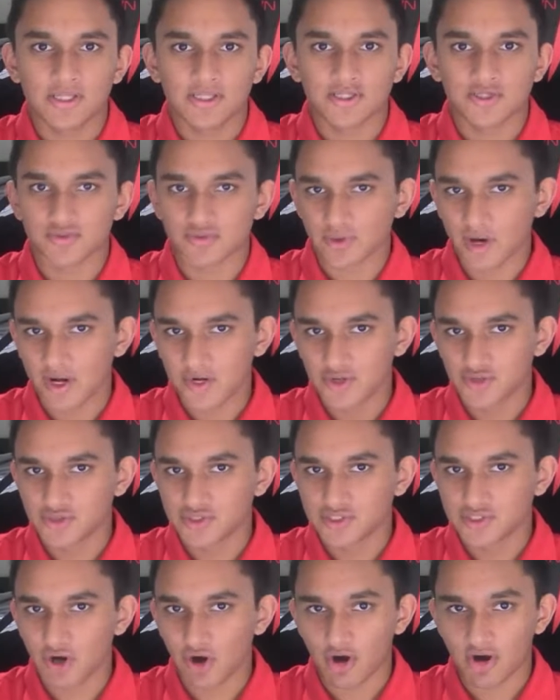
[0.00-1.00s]

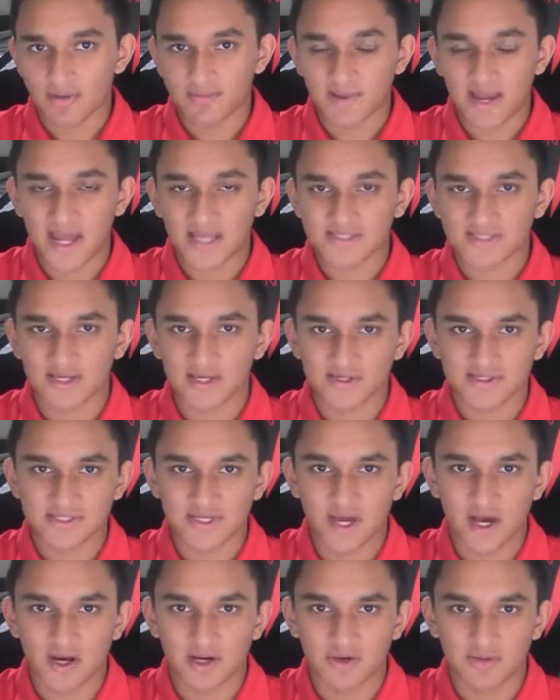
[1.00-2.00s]
Toronto's star and Pascal
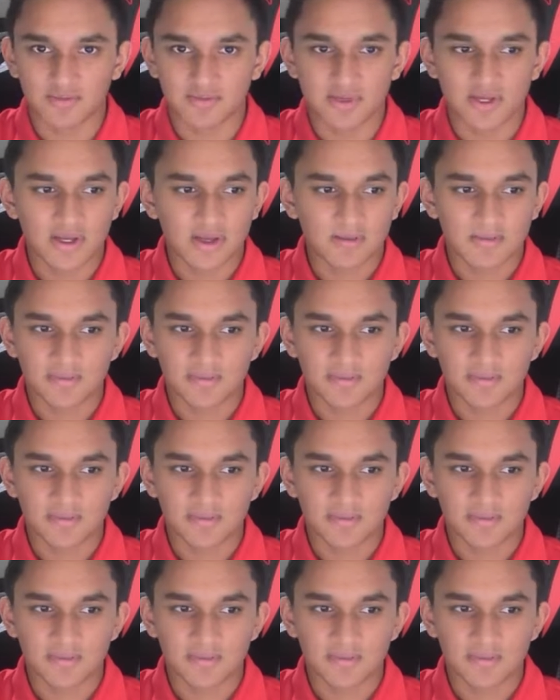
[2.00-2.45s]
Siakam,